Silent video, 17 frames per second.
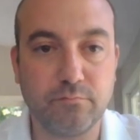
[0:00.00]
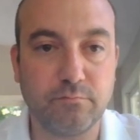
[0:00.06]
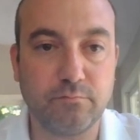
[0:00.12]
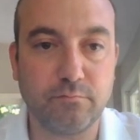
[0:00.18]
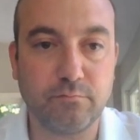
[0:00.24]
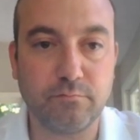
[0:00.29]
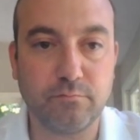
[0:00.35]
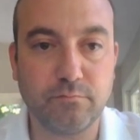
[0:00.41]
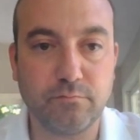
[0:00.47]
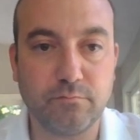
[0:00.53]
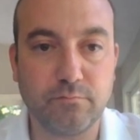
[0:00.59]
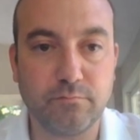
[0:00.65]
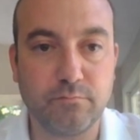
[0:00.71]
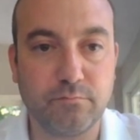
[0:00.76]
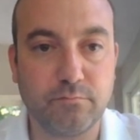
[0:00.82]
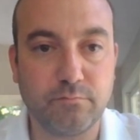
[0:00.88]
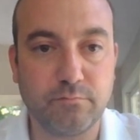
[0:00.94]

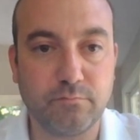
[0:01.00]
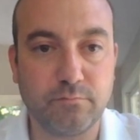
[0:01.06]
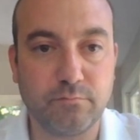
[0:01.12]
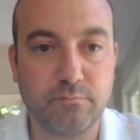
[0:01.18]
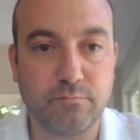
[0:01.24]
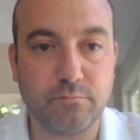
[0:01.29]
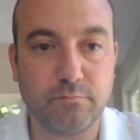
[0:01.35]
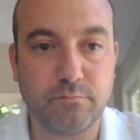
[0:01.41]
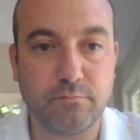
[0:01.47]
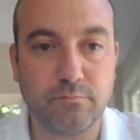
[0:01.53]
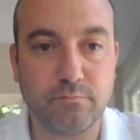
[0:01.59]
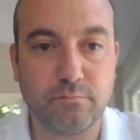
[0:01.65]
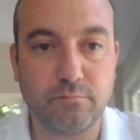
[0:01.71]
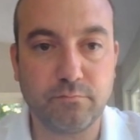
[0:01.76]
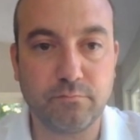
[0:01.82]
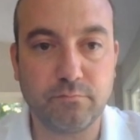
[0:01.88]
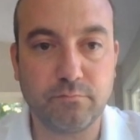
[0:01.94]

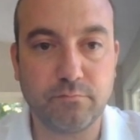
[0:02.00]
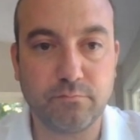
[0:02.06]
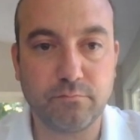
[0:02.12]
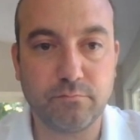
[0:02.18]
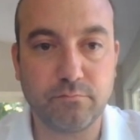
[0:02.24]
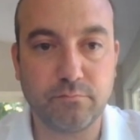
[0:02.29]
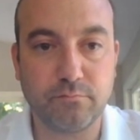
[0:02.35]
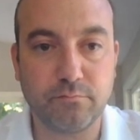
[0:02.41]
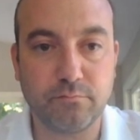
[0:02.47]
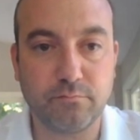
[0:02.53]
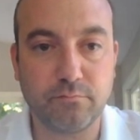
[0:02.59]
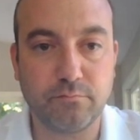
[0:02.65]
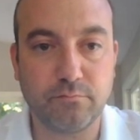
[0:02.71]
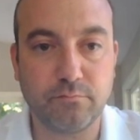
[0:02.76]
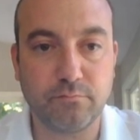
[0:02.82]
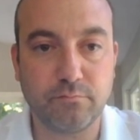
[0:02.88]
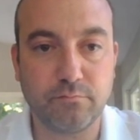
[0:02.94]

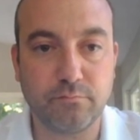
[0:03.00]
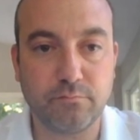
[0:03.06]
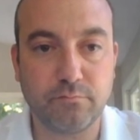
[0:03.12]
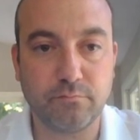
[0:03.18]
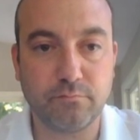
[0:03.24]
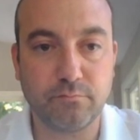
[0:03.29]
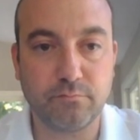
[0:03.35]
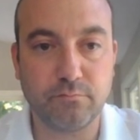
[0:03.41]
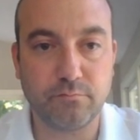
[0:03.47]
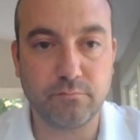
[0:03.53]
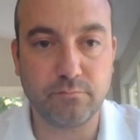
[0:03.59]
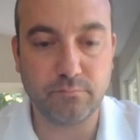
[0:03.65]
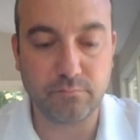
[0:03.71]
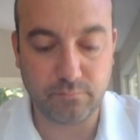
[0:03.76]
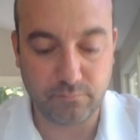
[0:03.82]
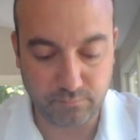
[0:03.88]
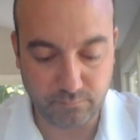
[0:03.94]

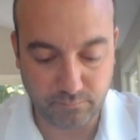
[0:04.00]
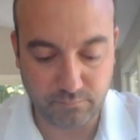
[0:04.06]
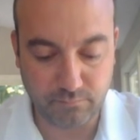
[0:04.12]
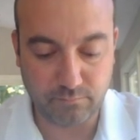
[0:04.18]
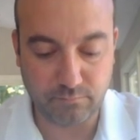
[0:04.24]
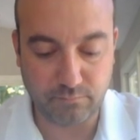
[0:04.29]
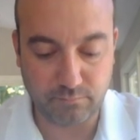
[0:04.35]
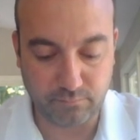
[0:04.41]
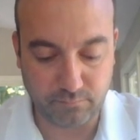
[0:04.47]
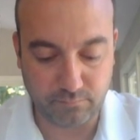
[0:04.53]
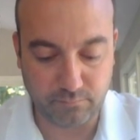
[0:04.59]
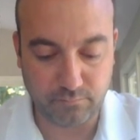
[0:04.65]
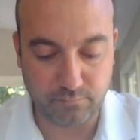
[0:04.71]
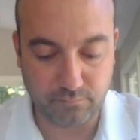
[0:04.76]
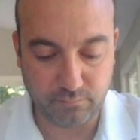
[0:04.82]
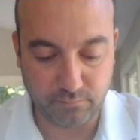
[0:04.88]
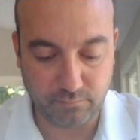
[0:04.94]

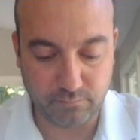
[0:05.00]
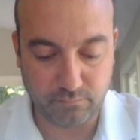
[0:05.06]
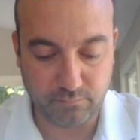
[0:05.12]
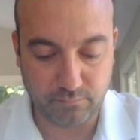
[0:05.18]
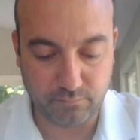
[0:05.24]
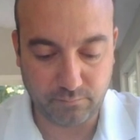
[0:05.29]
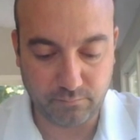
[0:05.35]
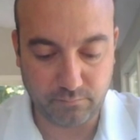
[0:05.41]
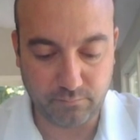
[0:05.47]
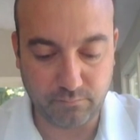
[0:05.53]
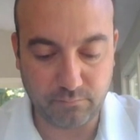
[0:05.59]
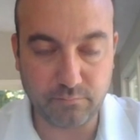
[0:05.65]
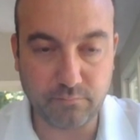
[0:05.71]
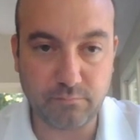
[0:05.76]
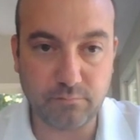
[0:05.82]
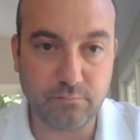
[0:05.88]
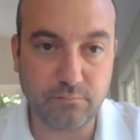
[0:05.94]

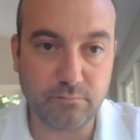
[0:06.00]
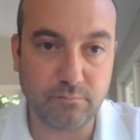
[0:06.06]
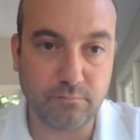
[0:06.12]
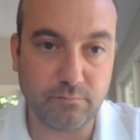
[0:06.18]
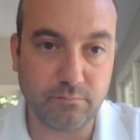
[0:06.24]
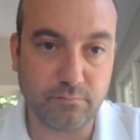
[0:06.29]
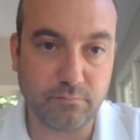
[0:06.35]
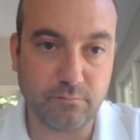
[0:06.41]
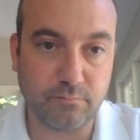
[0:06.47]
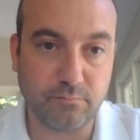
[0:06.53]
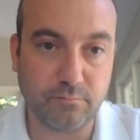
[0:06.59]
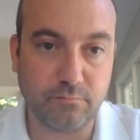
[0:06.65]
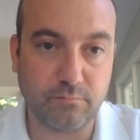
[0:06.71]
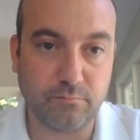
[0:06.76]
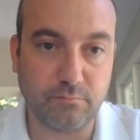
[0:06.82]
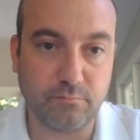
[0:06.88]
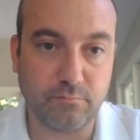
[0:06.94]

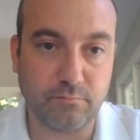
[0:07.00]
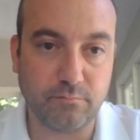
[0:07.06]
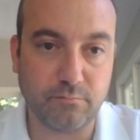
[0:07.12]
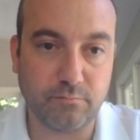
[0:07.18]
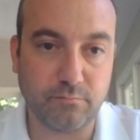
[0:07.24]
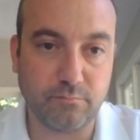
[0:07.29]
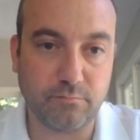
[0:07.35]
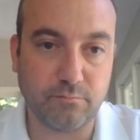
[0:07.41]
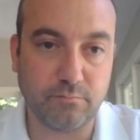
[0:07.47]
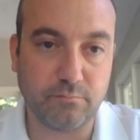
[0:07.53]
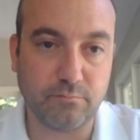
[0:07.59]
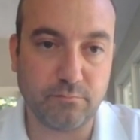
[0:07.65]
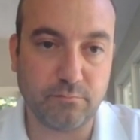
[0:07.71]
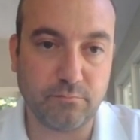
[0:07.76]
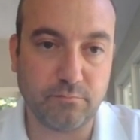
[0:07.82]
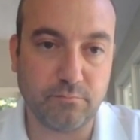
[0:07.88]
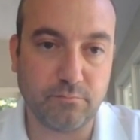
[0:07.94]
This person isn't speaking.